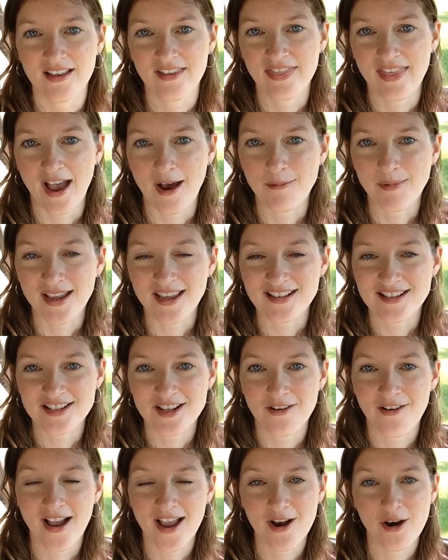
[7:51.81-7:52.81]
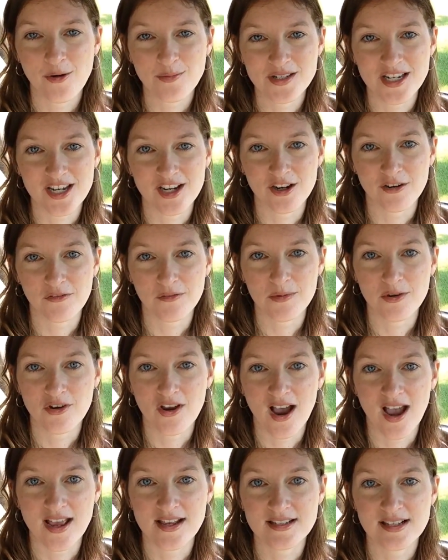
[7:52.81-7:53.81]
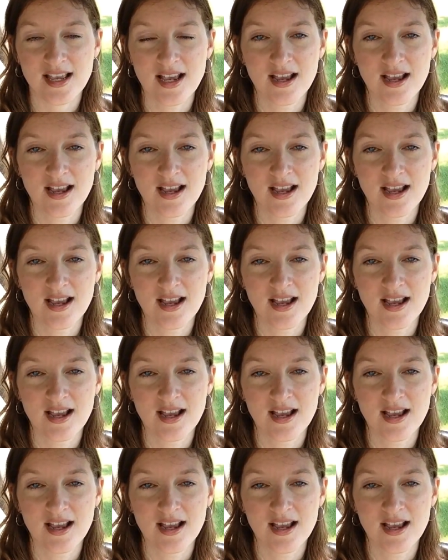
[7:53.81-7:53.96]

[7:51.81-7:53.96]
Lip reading: that way. So I hope to hear from you guys.